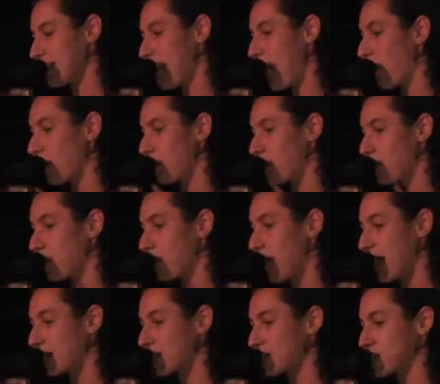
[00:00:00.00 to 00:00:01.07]
Down the
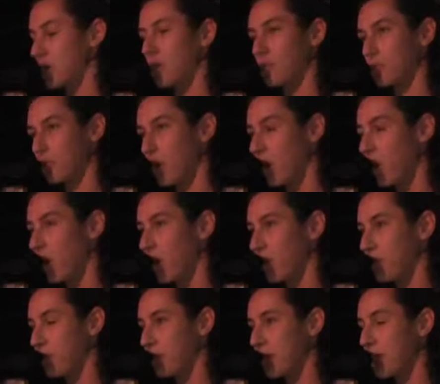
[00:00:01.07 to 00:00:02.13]
bench, a row
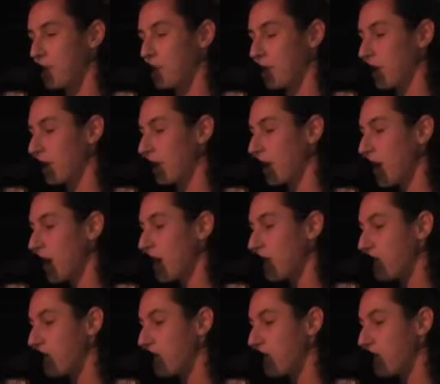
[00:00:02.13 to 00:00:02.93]
of people